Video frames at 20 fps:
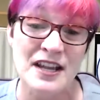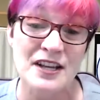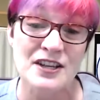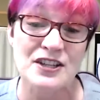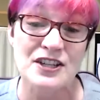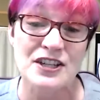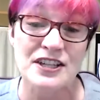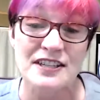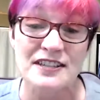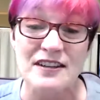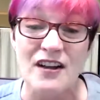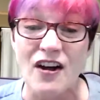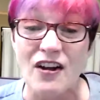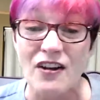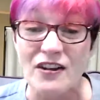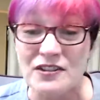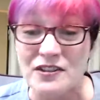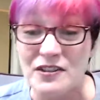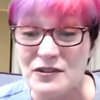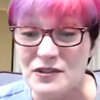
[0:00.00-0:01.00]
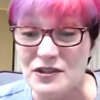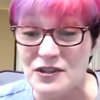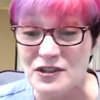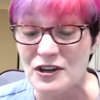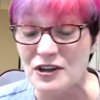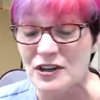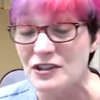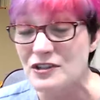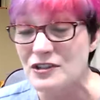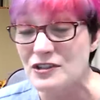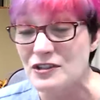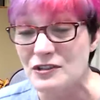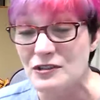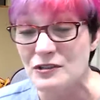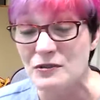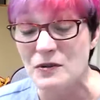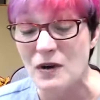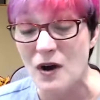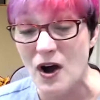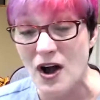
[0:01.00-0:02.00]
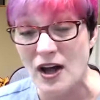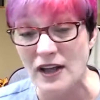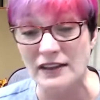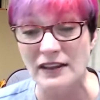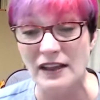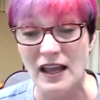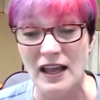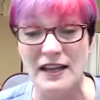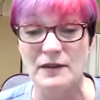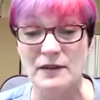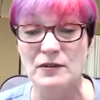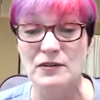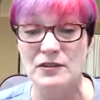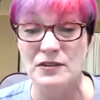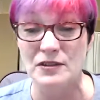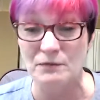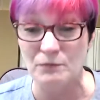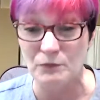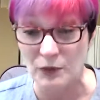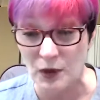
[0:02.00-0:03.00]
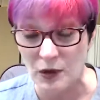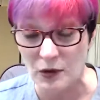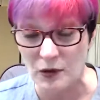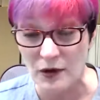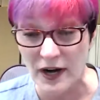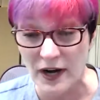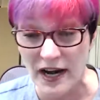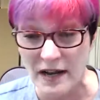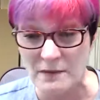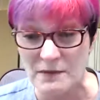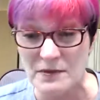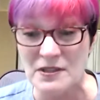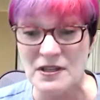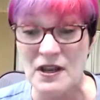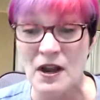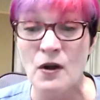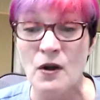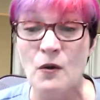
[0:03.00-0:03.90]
She's also started 2 online programs.